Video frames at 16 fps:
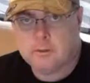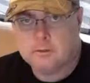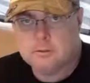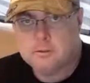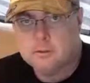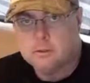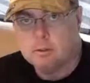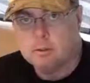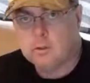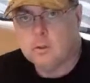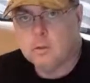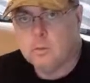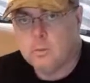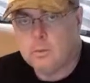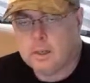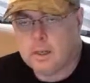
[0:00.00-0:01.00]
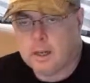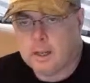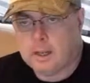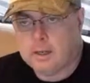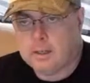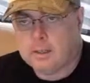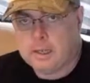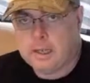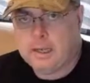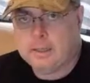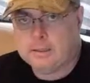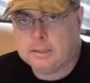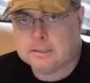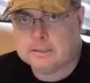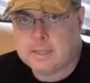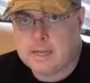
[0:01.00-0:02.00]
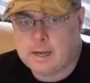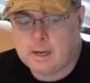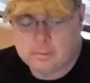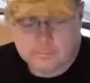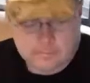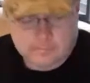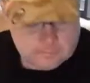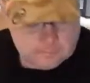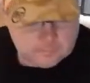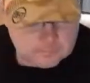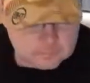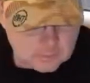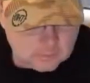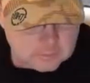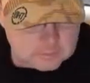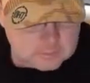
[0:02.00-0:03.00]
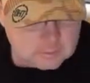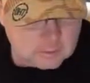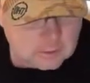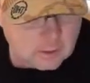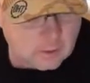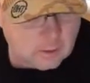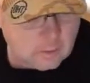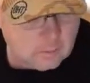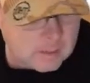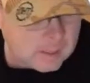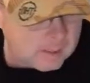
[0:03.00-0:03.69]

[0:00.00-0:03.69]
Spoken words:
footage when I edit this down. So it's going to go